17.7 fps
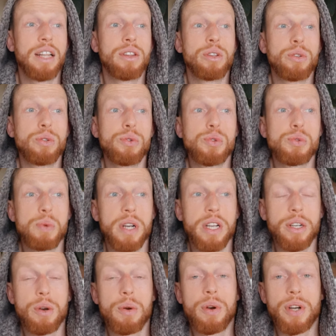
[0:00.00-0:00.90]
lose when
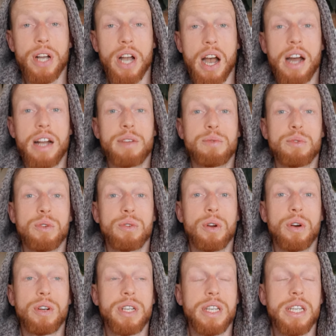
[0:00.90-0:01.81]
I go on
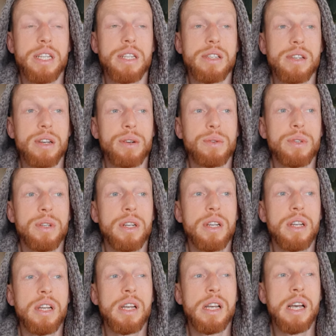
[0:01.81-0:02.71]
carnivore or keto,
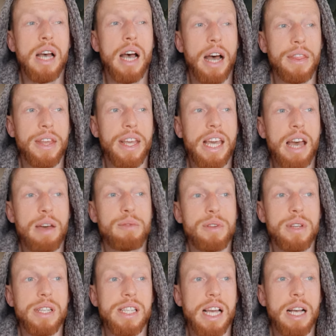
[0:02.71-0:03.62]
and the
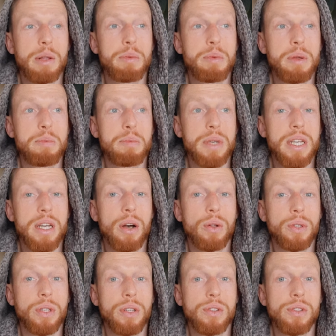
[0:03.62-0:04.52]
kefir is helping me
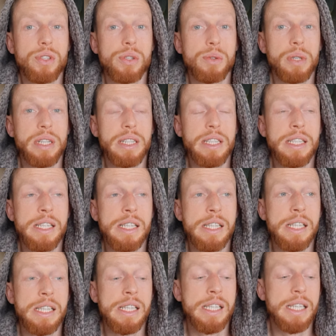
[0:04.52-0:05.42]
hold on to it.
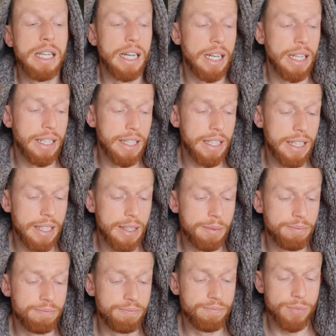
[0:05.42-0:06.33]

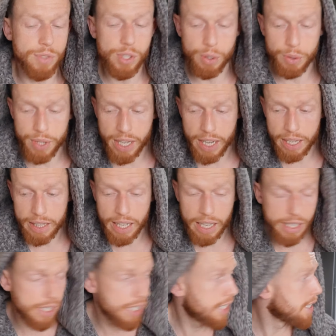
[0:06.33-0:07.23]
And so yeah,
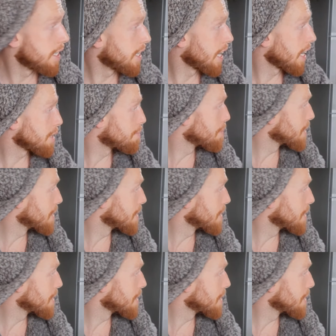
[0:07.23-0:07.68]
that's